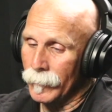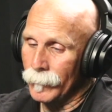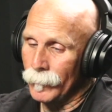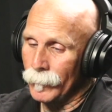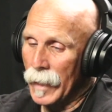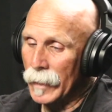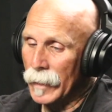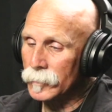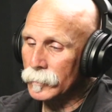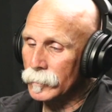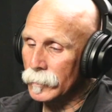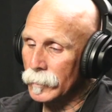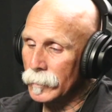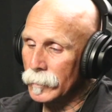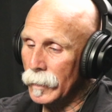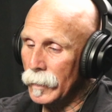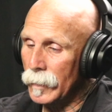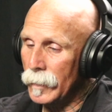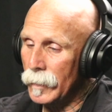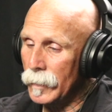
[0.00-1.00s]
That's,
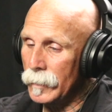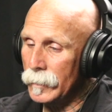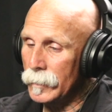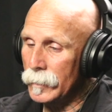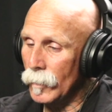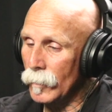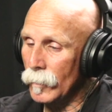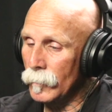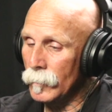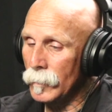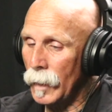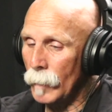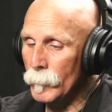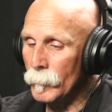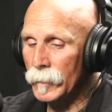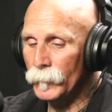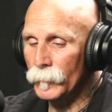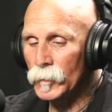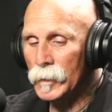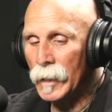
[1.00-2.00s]
you know, I
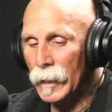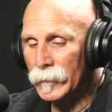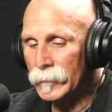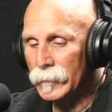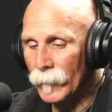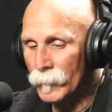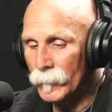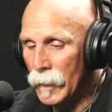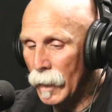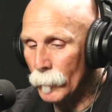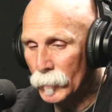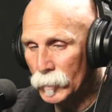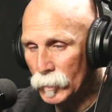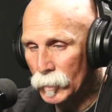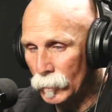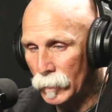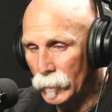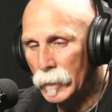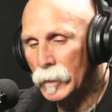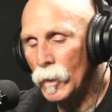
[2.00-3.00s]
mean, if you guys have an
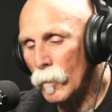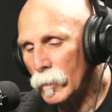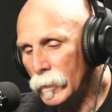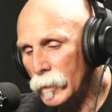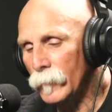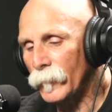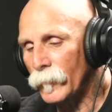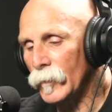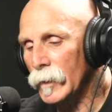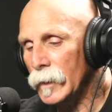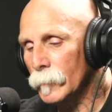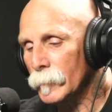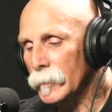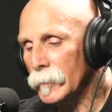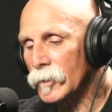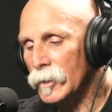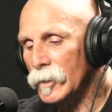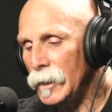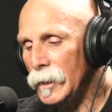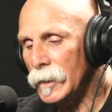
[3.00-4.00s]
opportunity, go to New Freedom
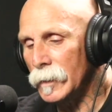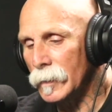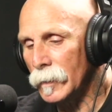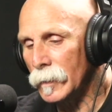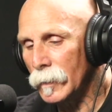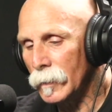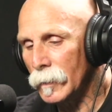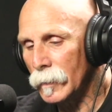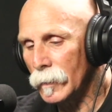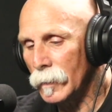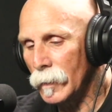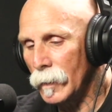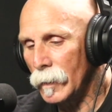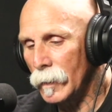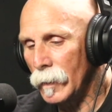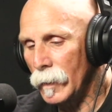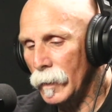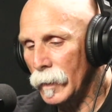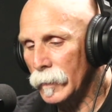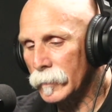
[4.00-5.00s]
and see.
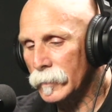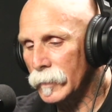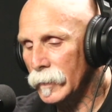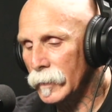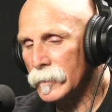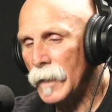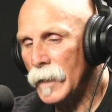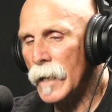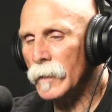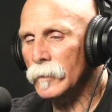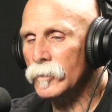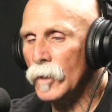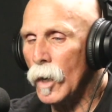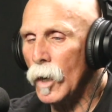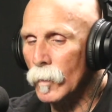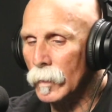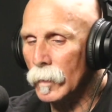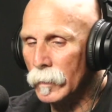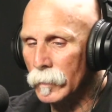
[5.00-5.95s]
It's not a joke.